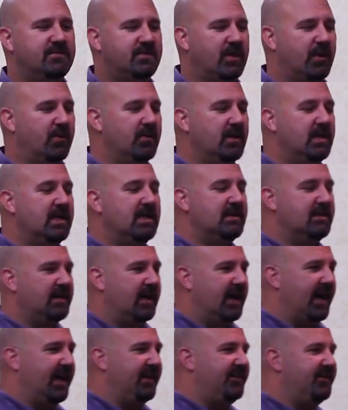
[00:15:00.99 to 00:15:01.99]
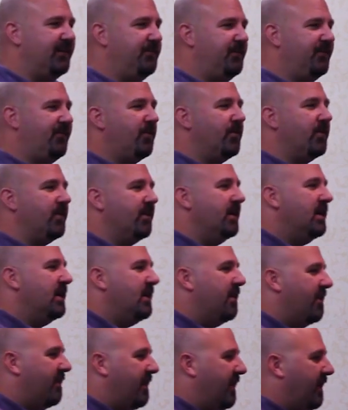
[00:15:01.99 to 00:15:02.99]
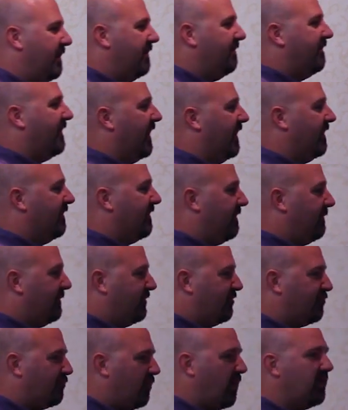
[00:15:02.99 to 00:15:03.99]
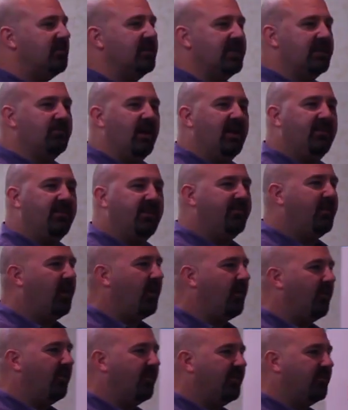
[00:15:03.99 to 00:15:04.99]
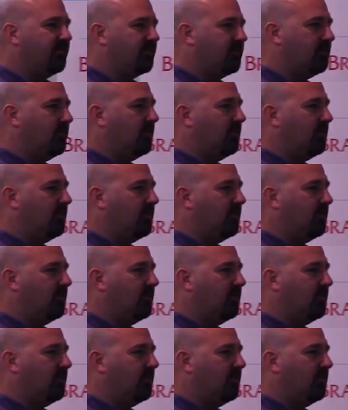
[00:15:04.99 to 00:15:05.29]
So I said before, they've been struggling, right? They've got all these